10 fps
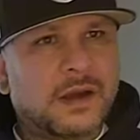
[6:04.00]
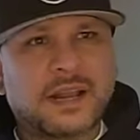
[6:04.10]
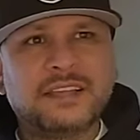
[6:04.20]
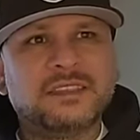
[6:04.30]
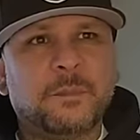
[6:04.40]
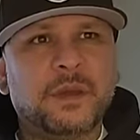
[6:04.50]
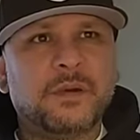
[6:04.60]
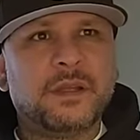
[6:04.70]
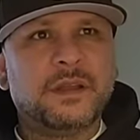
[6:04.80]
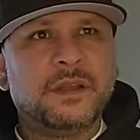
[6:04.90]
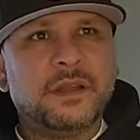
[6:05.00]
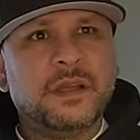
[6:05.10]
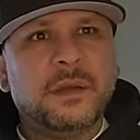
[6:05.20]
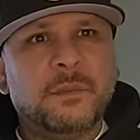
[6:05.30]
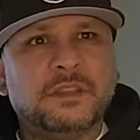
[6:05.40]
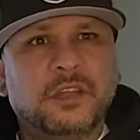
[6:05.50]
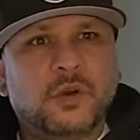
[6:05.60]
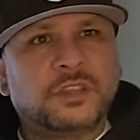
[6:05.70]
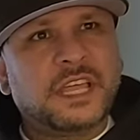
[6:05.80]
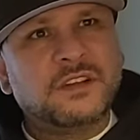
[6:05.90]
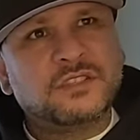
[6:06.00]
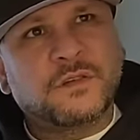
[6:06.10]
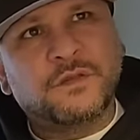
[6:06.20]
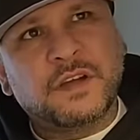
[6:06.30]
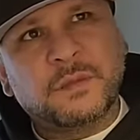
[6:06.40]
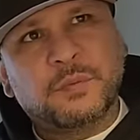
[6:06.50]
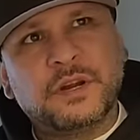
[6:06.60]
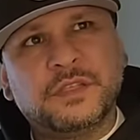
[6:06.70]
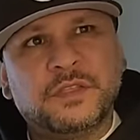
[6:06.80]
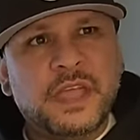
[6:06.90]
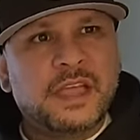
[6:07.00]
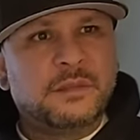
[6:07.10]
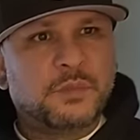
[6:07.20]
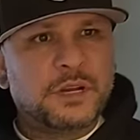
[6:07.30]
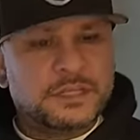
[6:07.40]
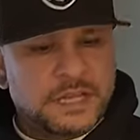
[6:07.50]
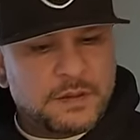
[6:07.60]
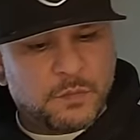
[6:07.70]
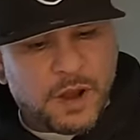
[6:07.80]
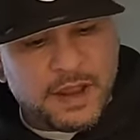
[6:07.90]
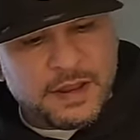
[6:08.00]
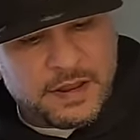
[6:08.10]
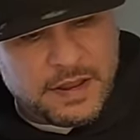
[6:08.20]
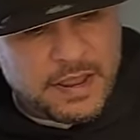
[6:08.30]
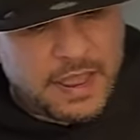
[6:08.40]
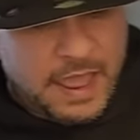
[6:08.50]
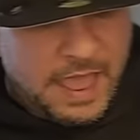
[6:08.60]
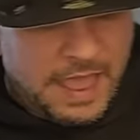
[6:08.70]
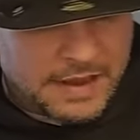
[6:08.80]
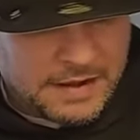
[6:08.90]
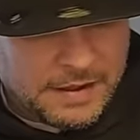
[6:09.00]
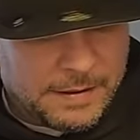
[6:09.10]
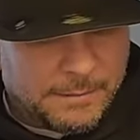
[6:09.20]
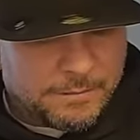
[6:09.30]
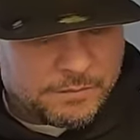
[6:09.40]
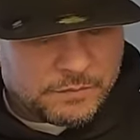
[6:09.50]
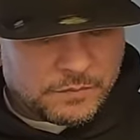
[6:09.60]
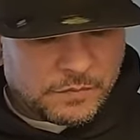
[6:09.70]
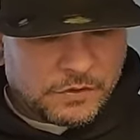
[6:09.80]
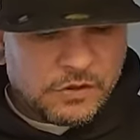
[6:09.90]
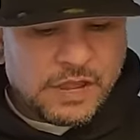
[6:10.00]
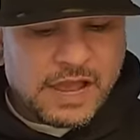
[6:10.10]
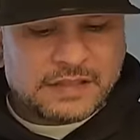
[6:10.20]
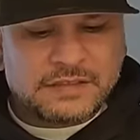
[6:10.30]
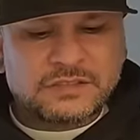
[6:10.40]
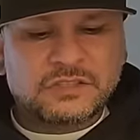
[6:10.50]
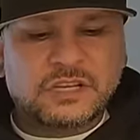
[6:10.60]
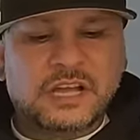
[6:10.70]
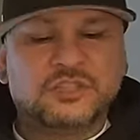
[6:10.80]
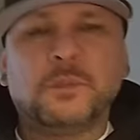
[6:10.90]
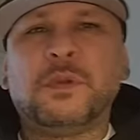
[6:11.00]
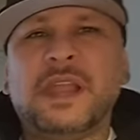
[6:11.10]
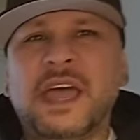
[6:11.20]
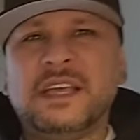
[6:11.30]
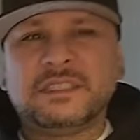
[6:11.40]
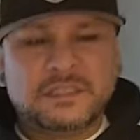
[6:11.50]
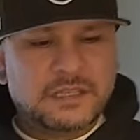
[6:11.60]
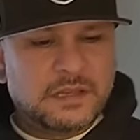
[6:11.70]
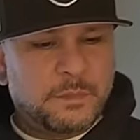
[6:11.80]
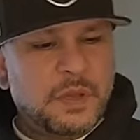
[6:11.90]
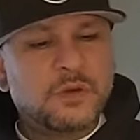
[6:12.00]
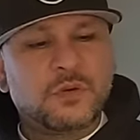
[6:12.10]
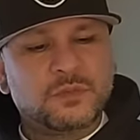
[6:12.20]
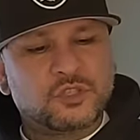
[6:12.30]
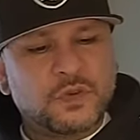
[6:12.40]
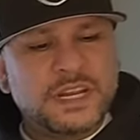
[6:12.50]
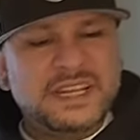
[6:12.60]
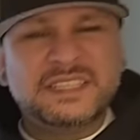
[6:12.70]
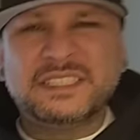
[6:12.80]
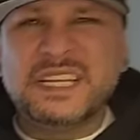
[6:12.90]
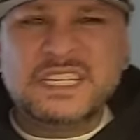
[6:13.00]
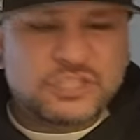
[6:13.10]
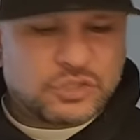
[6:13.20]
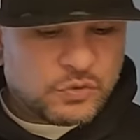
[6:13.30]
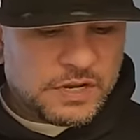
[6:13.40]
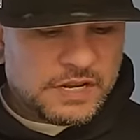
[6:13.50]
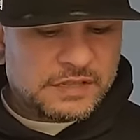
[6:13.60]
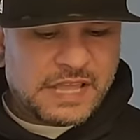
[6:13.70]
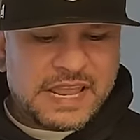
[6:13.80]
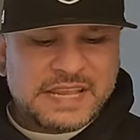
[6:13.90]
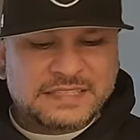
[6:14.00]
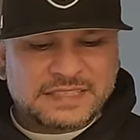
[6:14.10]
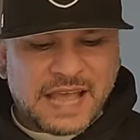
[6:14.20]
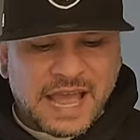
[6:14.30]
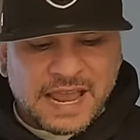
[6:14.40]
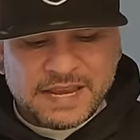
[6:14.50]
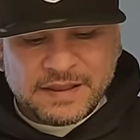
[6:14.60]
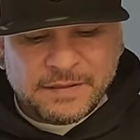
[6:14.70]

Raza, period. But the Norteños are fucking pretty thick, pretty deep, right? And you got Triple S, Pilgrim Street, 6th Street, the East Side,